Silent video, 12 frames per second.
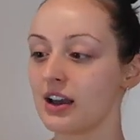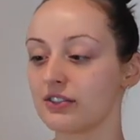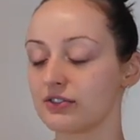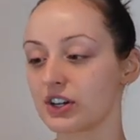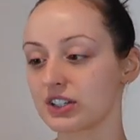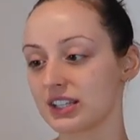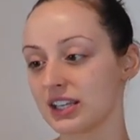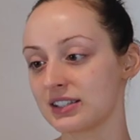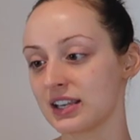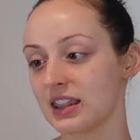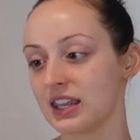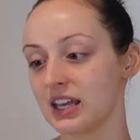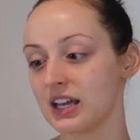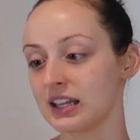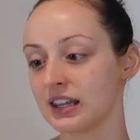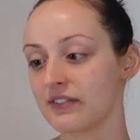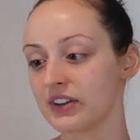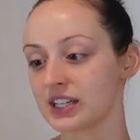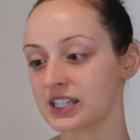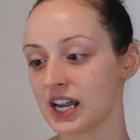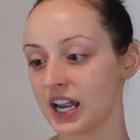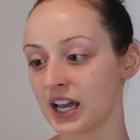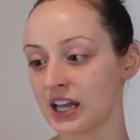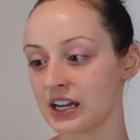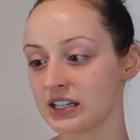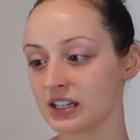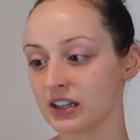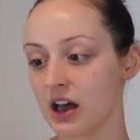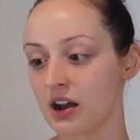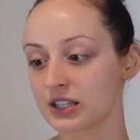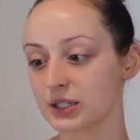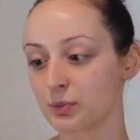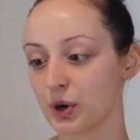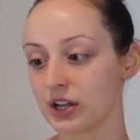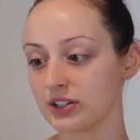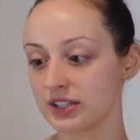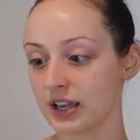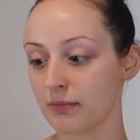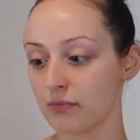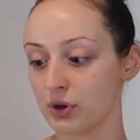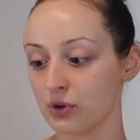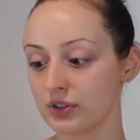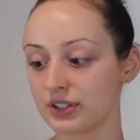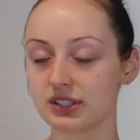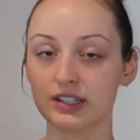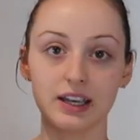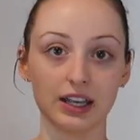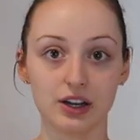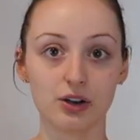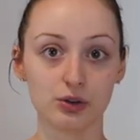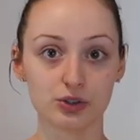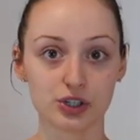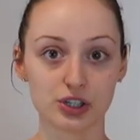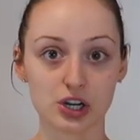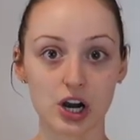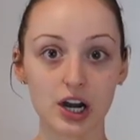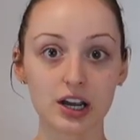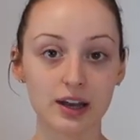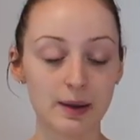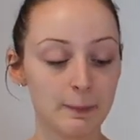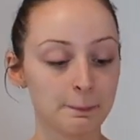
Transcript: versus the Loving Tan Deluxe Bronzing Mousse in Ultra Dark.